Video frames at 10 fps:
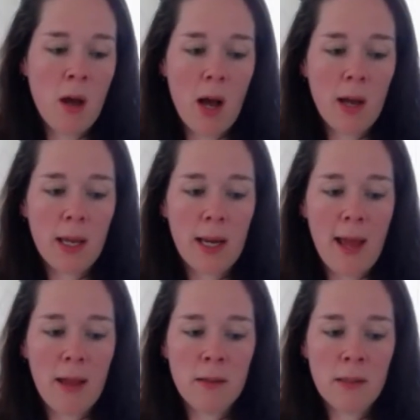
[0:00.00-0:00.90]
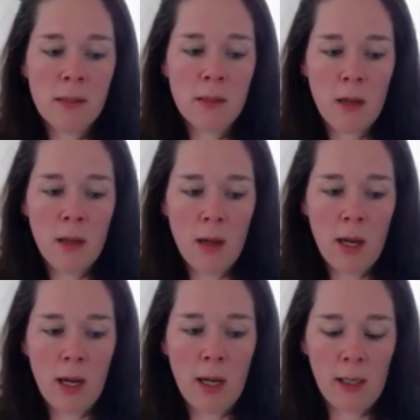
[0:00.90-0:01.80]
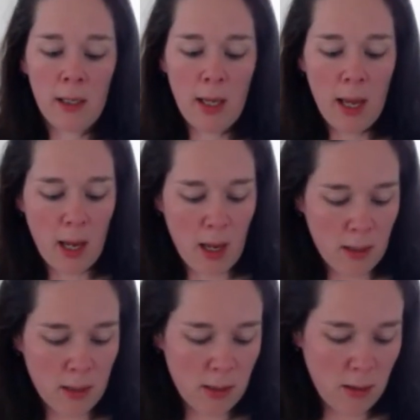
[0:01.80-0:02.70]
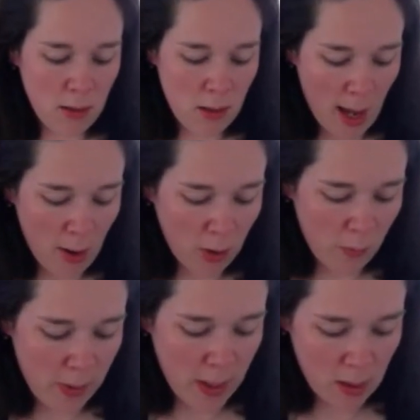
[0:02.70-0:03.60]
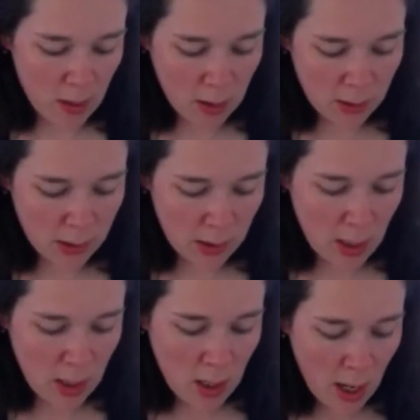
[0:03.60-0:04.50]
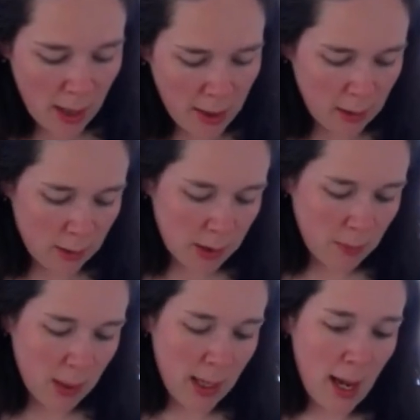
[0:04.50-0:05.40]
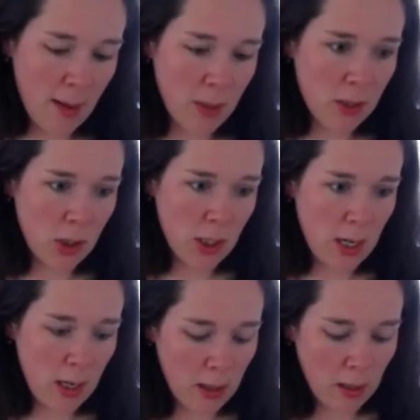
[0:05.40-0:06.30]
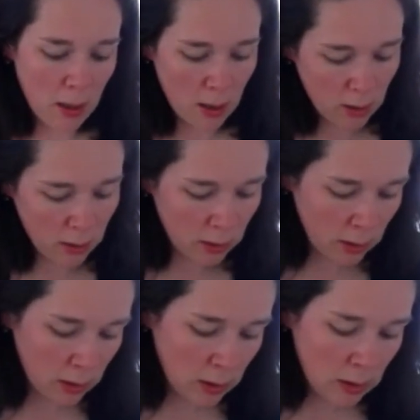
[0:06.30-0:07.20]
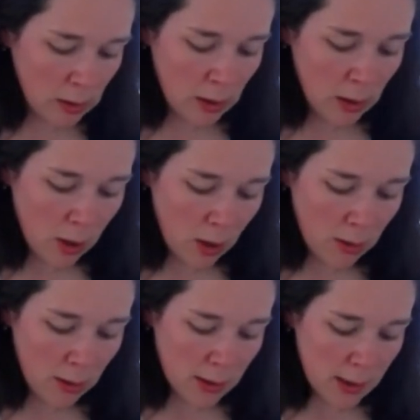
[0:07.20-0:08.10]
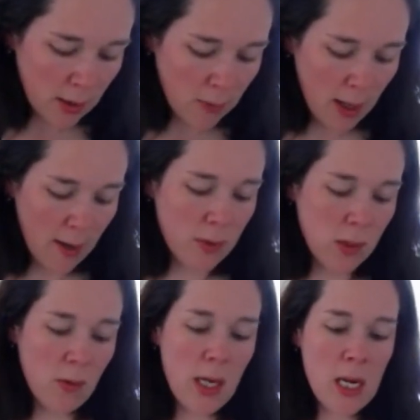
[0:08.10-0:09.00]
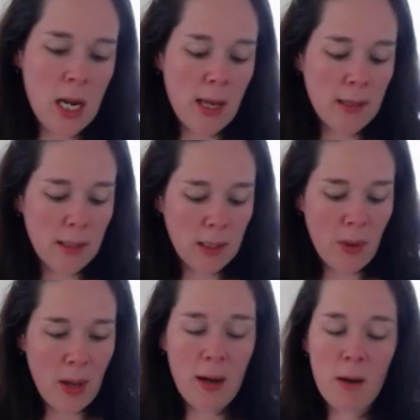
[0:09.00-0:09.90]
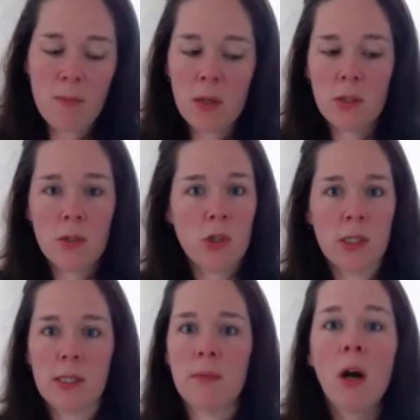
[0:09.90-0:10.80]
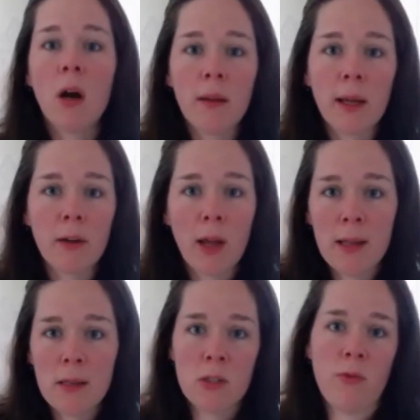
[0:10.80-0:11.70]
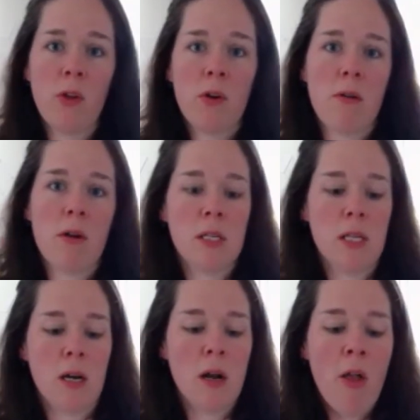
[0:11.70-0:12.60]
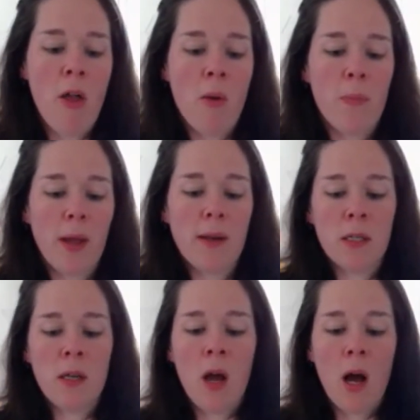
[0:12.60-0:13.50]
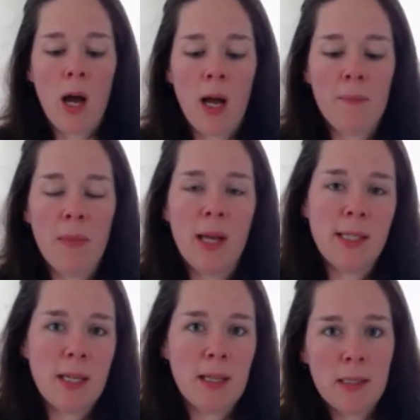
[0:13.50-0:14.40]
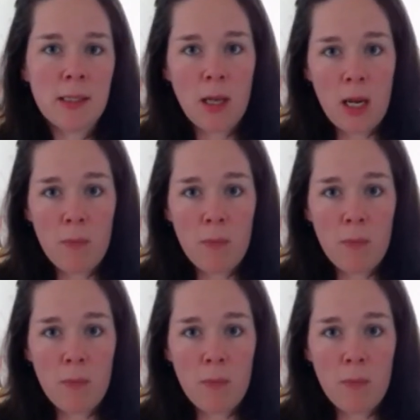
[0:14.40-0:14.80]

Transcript: onion ends and outer peels. I think there's some cabbage in here. Well, it looks like we have zucchini ends at the bottom. There's usually some garlic ends floating around in there, but I take this, again,